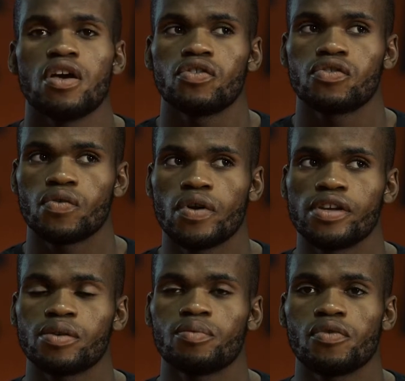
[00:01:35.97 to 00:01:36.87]
So
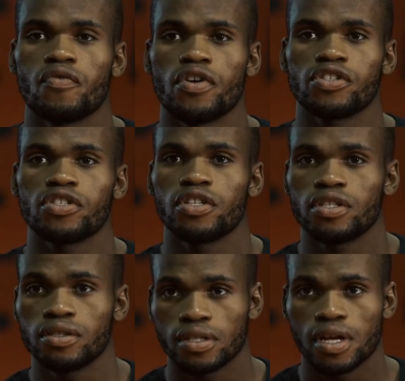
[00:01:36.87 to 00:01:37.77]
as a
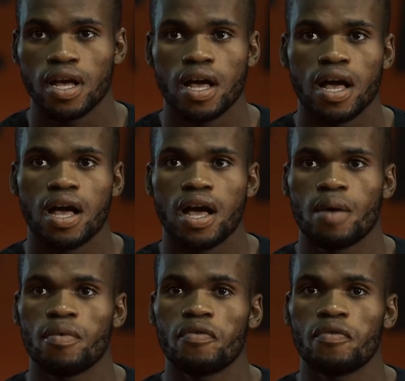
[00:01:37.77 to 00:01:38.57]
professional, I'm